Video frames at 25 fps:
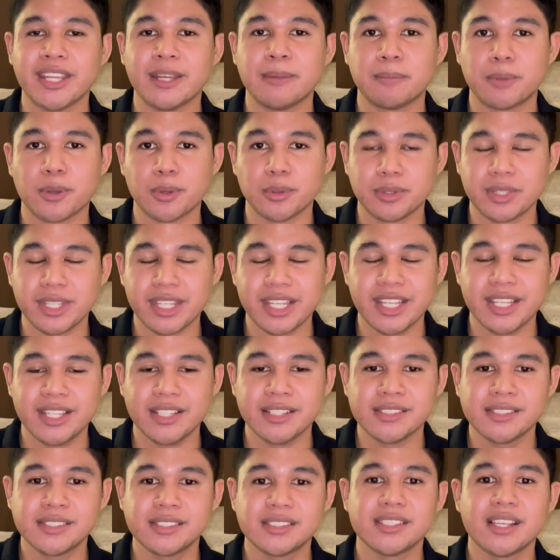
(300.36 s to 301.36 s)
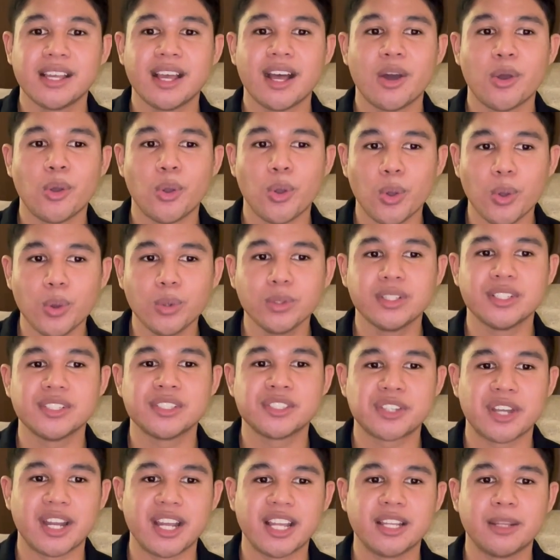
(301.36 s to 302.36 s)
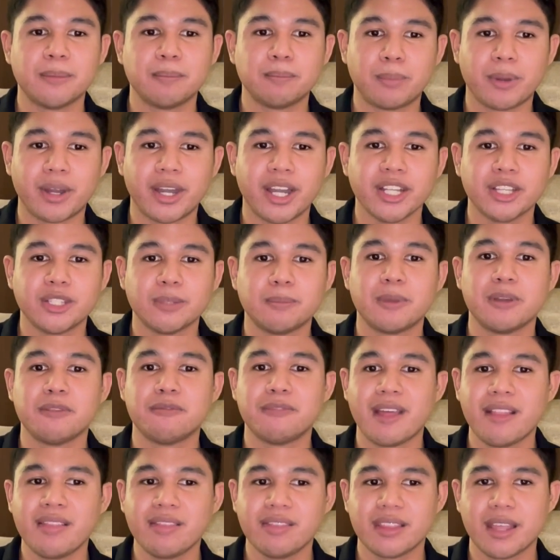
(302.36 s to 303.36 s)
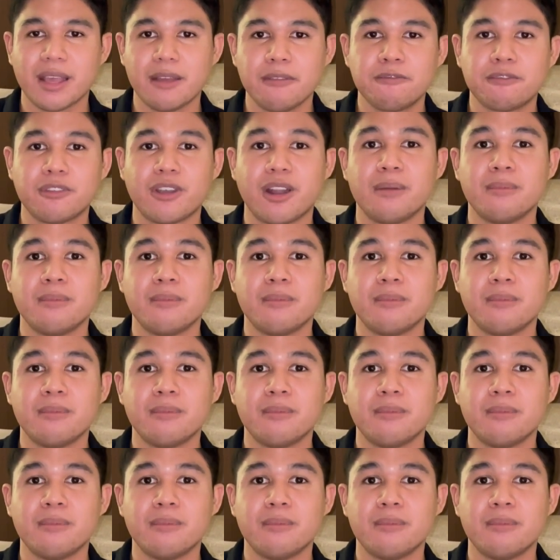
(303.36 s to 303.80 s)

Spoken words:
proteins hold the strand apart to prevent them from